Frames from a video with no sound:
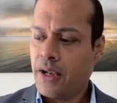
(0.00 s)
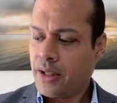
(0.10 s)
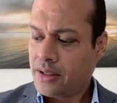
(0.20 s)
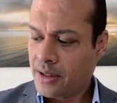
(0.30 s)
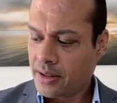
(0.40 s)

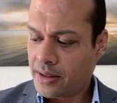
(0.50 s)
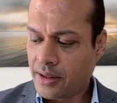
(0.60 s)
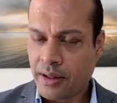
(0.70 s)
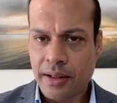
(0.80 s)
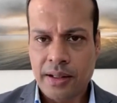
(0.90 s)

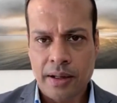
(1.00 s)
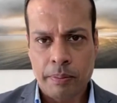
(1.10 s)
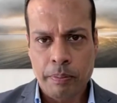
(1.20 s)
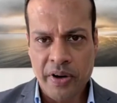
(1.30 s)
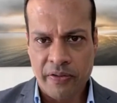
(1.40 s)
to
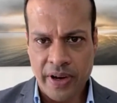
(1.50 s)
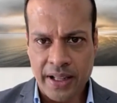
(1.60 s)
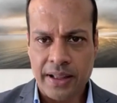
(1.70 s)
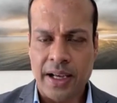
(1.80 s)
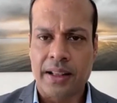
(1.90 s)

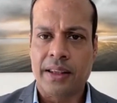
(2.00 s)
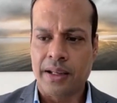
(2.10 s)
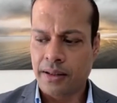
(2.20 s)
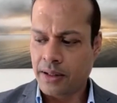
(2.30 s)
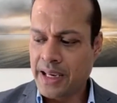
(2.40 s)
prevent that,
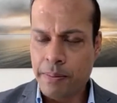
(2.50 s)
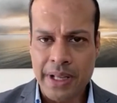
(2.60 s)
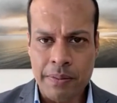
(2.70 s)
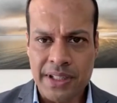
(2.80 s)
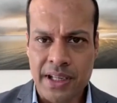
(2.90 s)
to keep
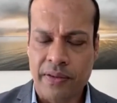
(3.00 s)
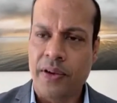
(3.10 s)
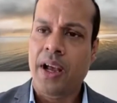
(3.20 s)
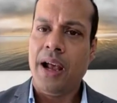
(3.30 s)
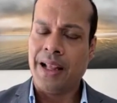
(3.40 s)
them safe
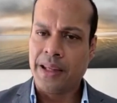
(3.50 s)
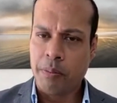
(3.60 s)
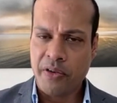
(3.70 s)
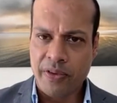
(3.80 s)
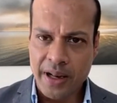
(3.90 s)
and to
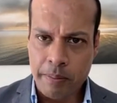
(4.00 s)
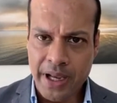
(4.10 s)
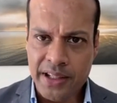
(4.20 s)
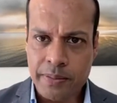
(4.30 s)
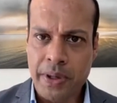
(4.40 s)
prevent
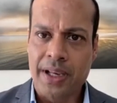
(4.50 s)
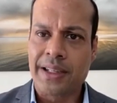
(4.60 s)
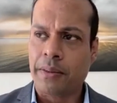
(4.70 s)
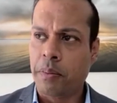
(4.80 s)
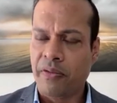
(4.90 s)
bed space
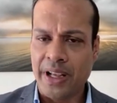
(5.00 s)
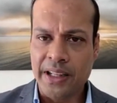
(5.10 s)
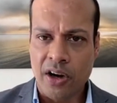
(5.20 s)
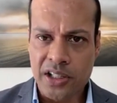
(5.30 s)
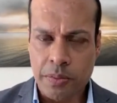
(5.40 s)
and prevent the
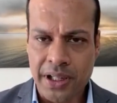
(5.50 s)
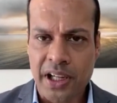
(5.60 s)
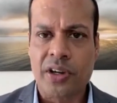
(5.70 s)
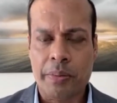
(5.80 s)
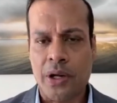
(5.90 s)

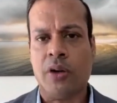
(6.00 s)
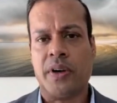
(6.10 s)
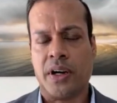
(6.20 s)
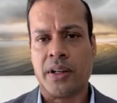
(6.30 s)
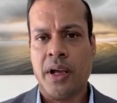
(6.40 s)
hospitals from being overrun.